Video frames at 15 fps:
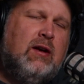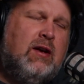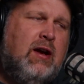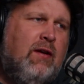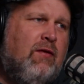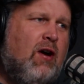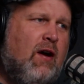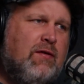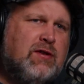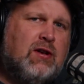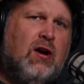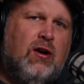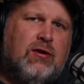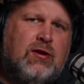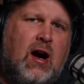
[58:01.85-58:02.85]
give our office a
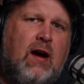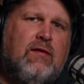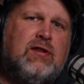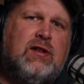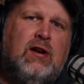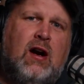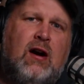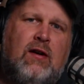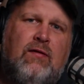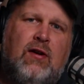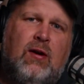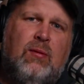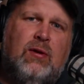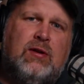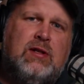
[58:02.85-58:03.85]
call. Travis and I are
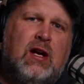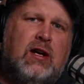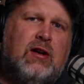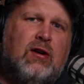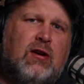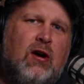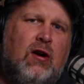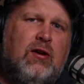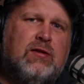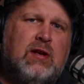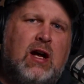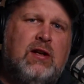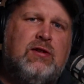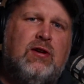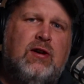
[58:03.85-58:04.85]
available to take your calls,
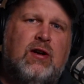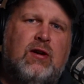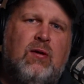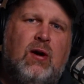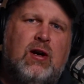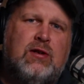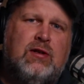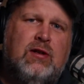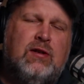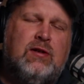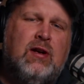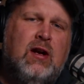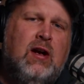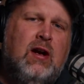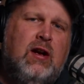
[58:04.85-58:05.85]
answer your questions.
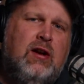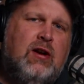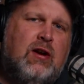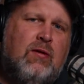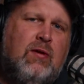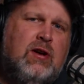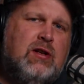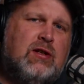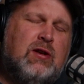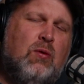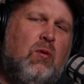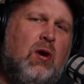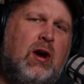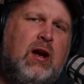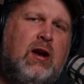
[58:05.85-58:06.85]
You can reach us at
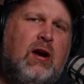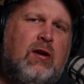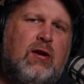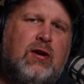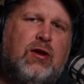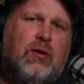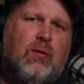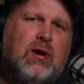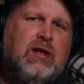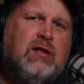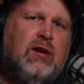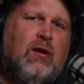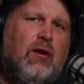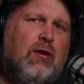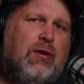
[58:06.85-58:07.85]

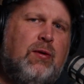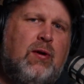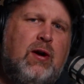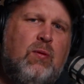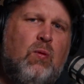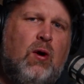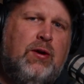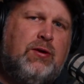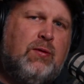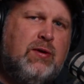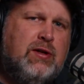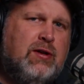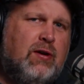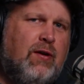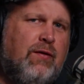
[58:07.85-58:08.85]

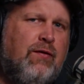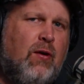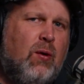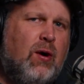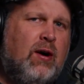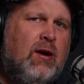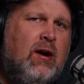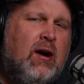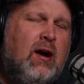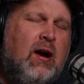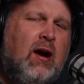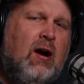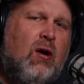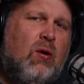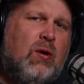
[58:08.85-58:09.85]
1-800-303-1304,
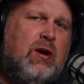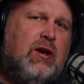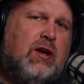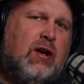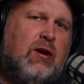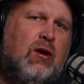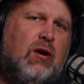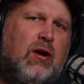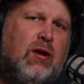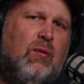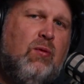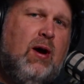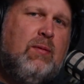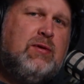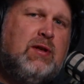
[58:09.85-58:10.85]
or you can go to the
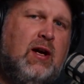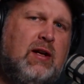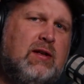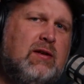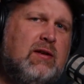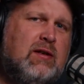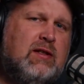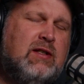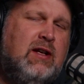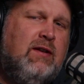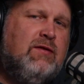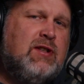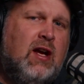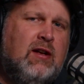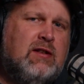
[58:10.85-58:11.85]
website,
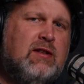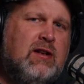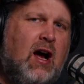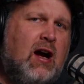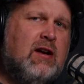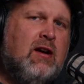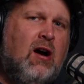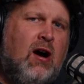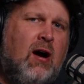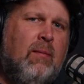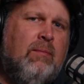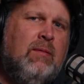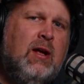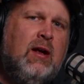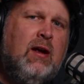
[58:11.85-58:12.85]

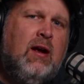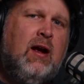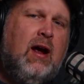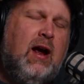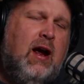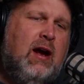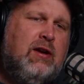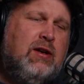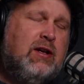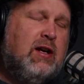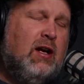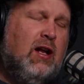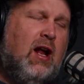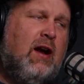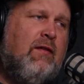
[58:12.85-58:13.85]
steveshunts.com, and you can
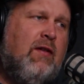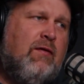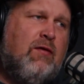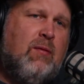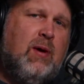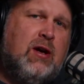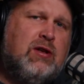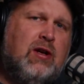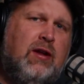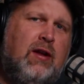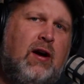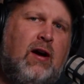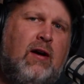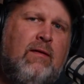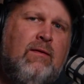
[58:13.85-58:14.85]
get a lot of information
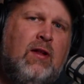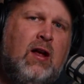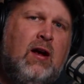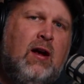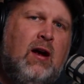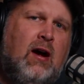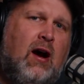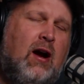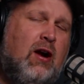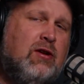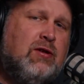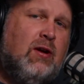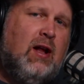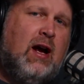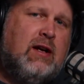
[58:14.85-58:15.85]
there. I'd
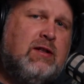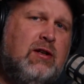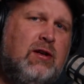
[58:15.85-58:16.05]
also like